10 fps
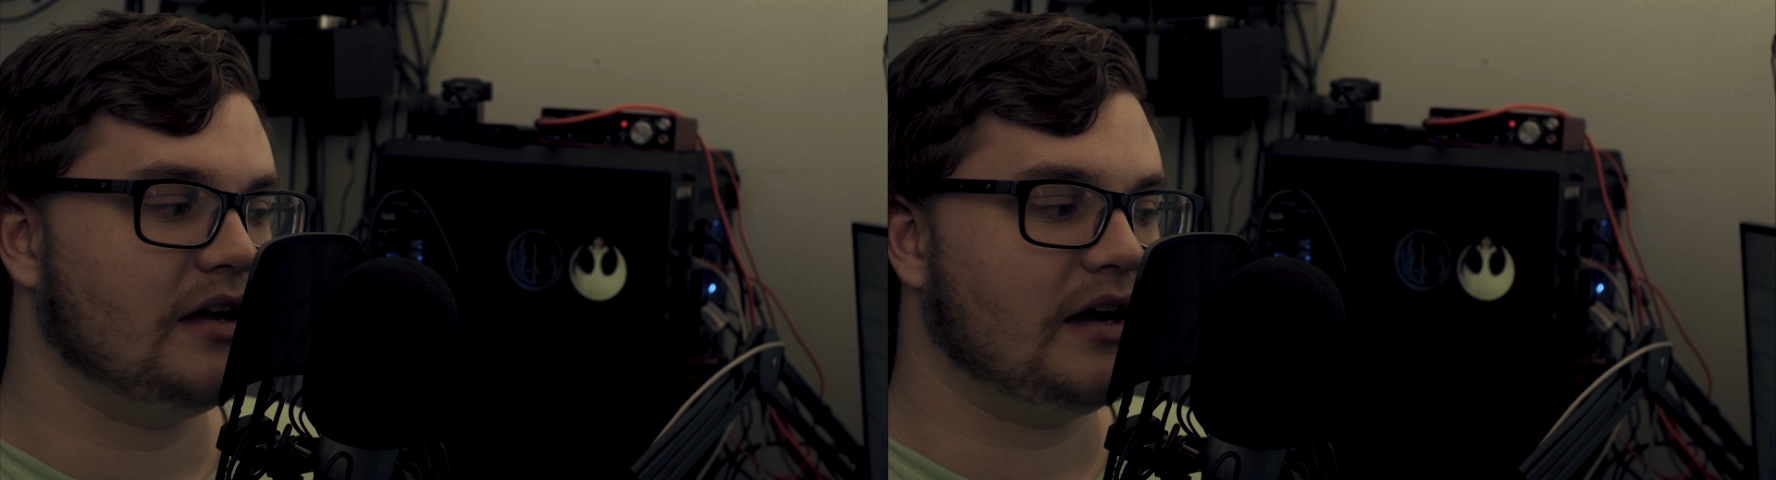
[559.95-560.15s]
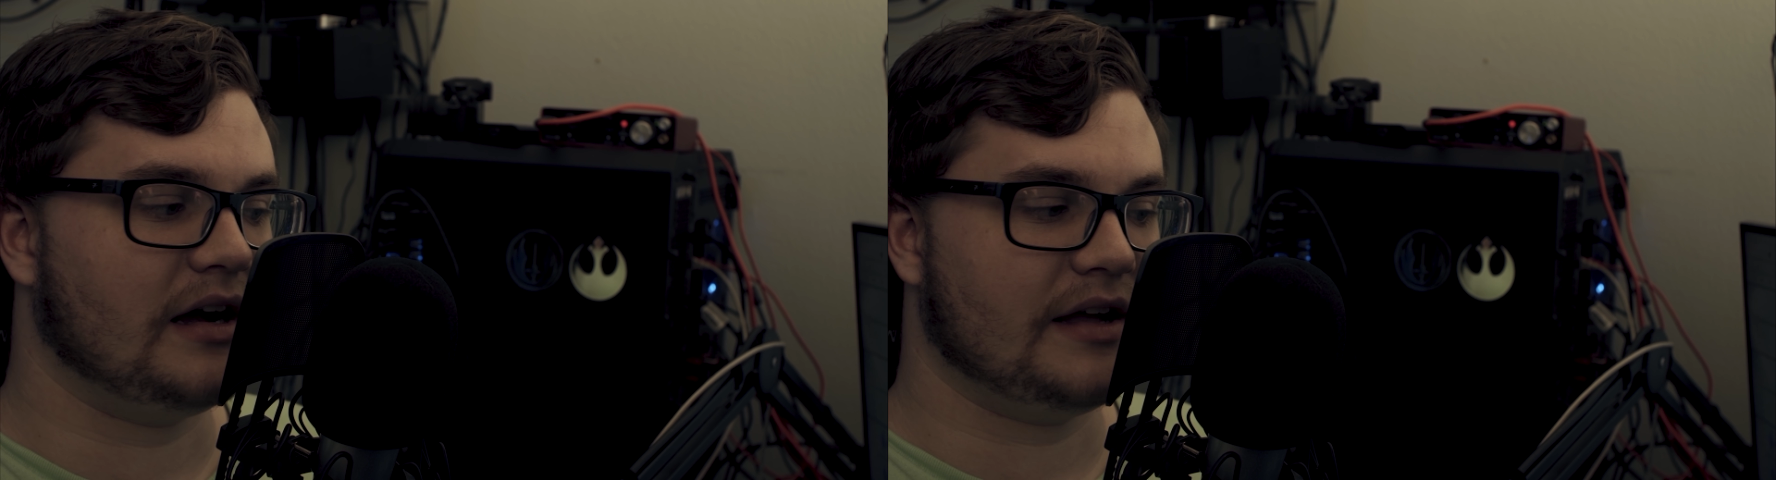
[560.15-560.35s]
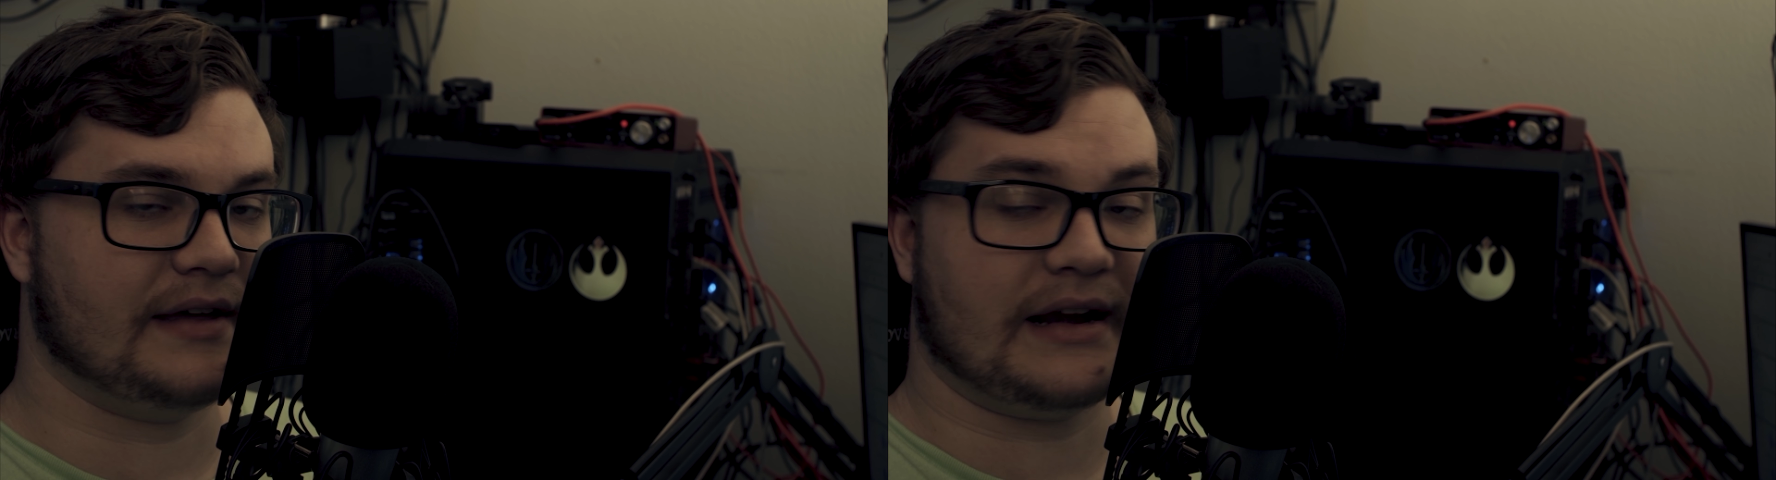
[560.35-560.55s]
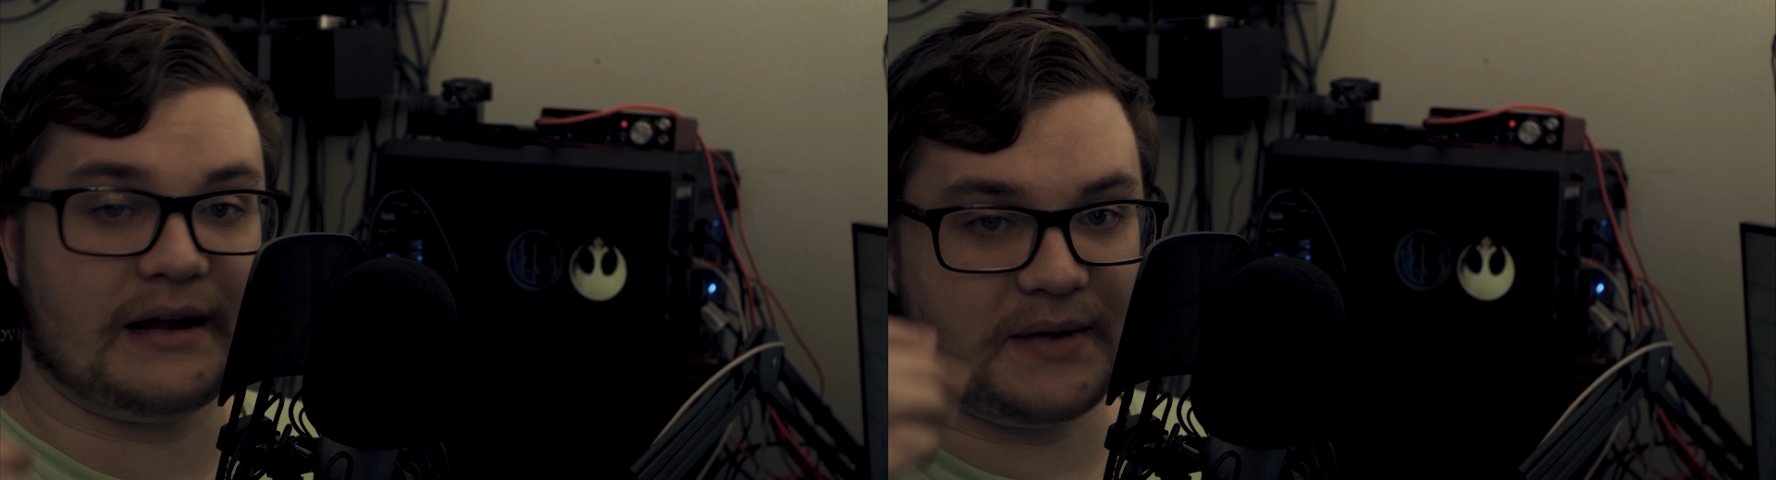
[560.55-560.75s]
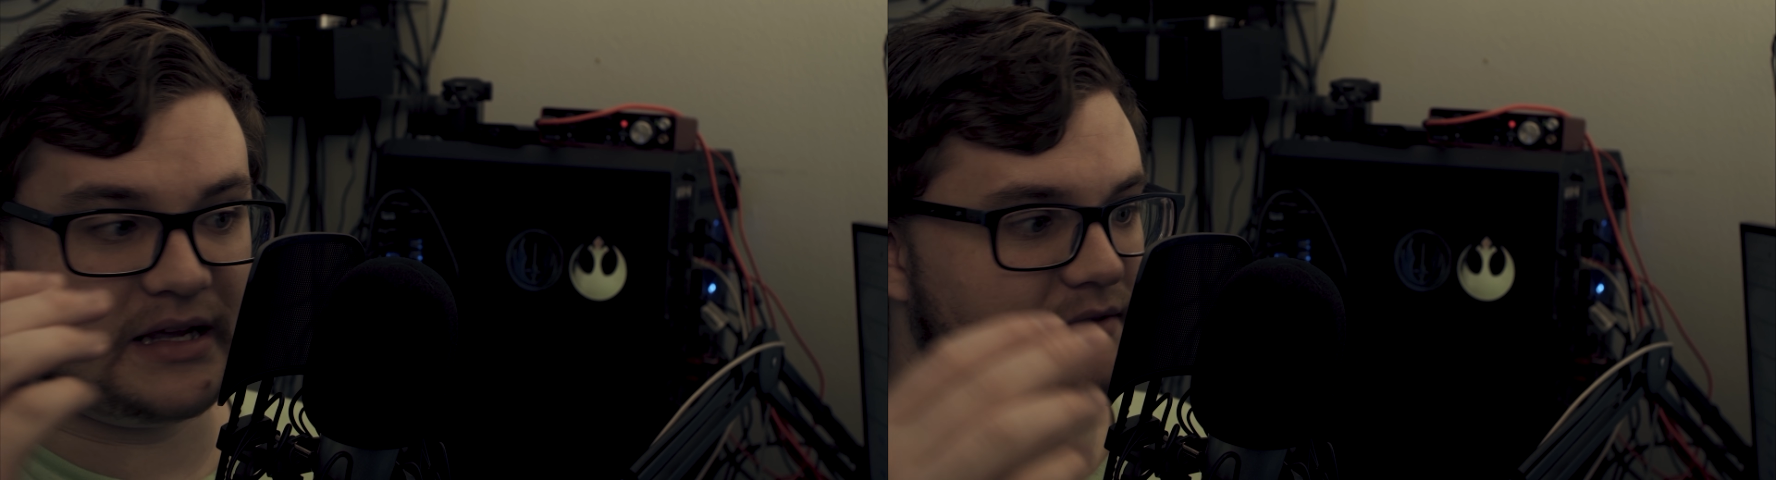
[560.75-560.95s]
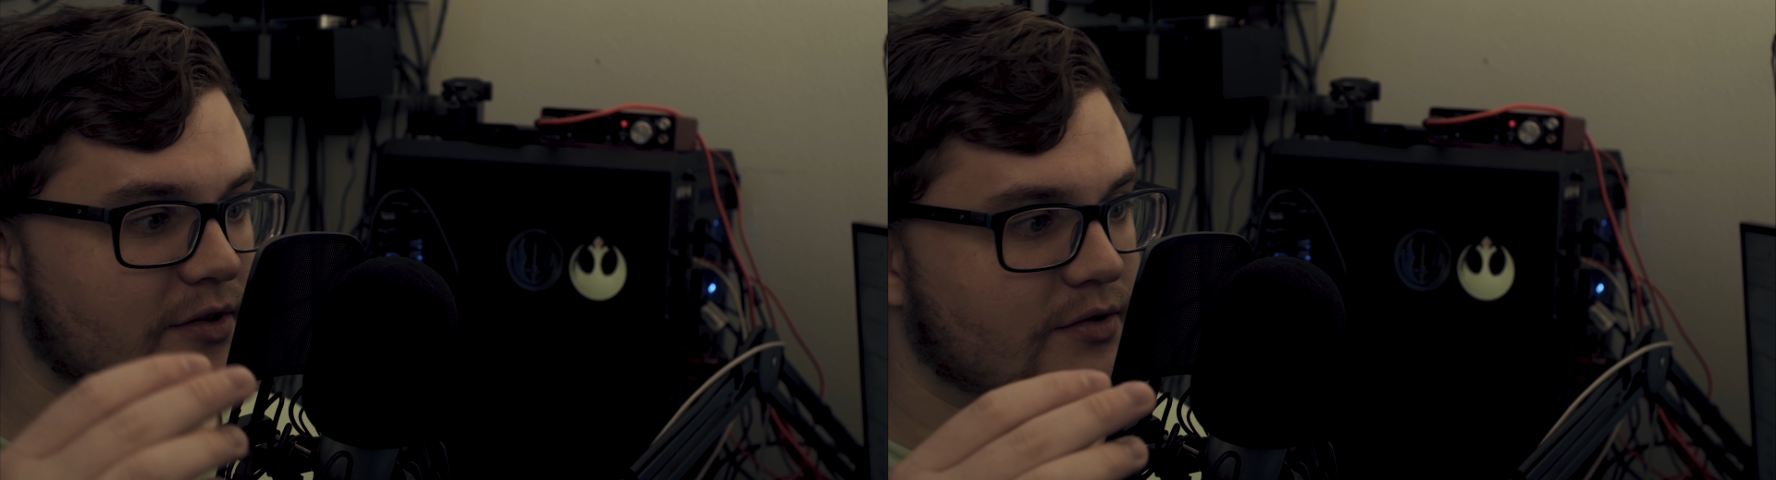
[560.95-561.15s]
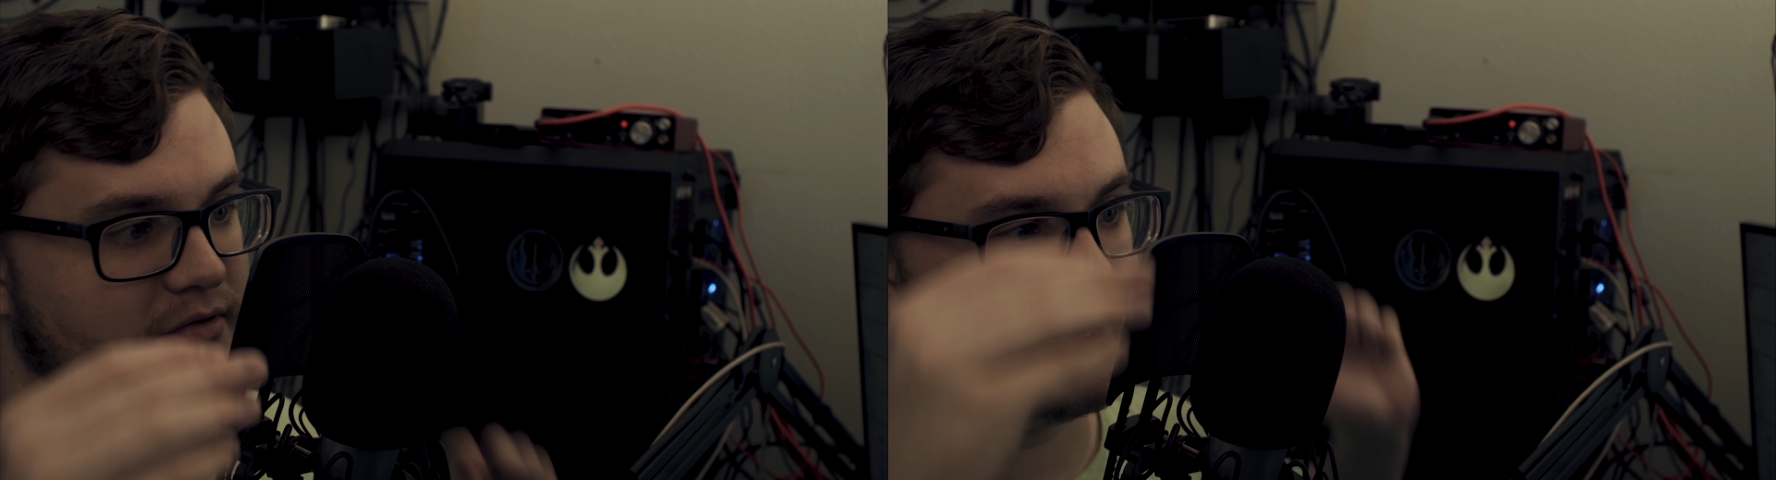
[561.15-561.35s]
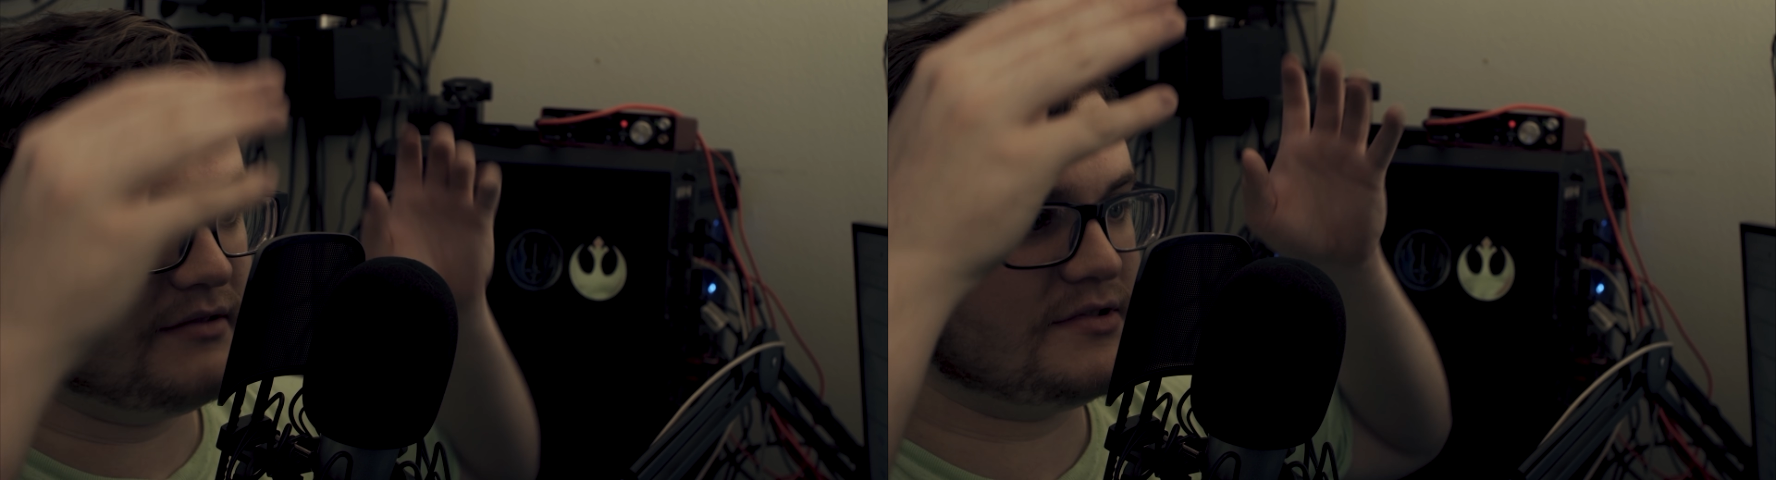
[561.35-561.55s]
that I'm going to give the
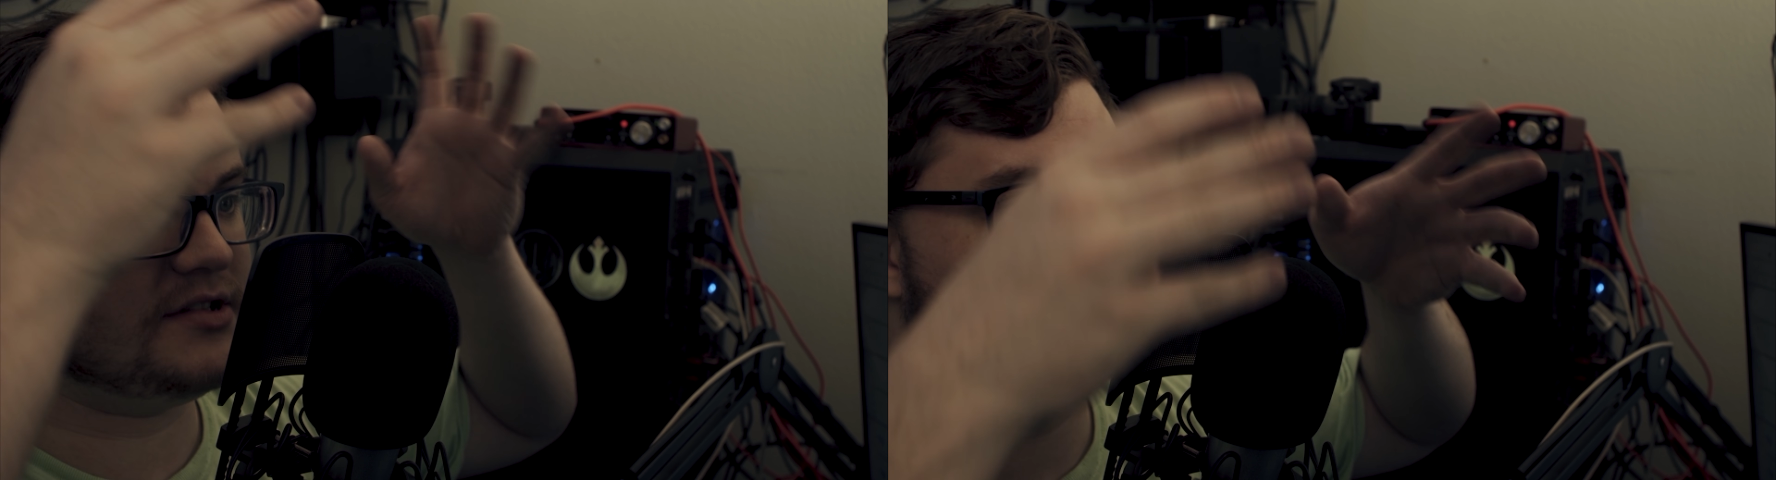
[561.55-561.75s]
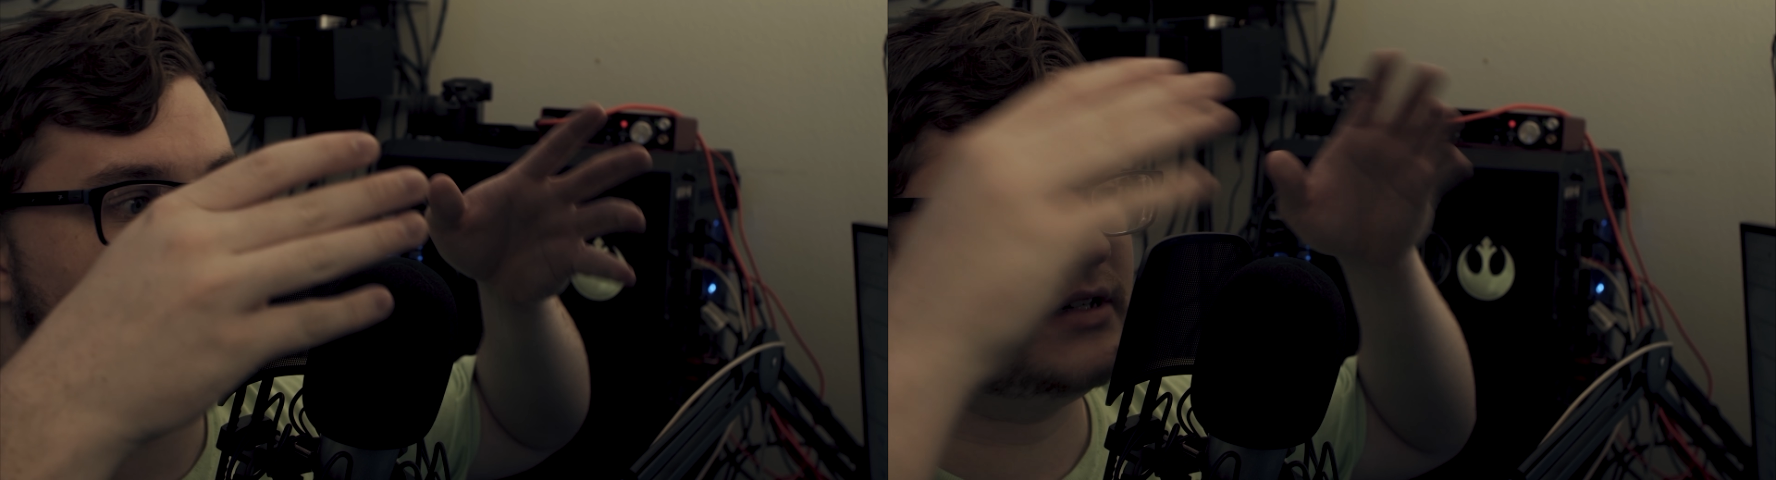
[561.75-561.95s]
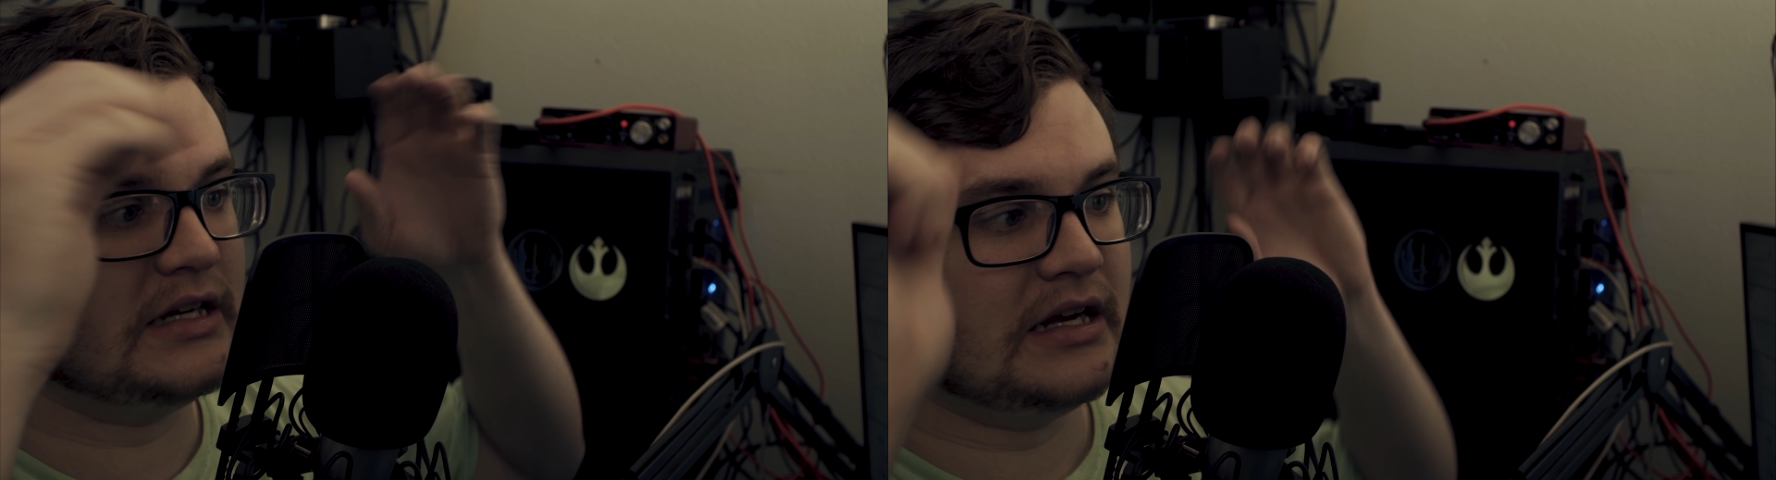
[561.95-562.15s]
crown to.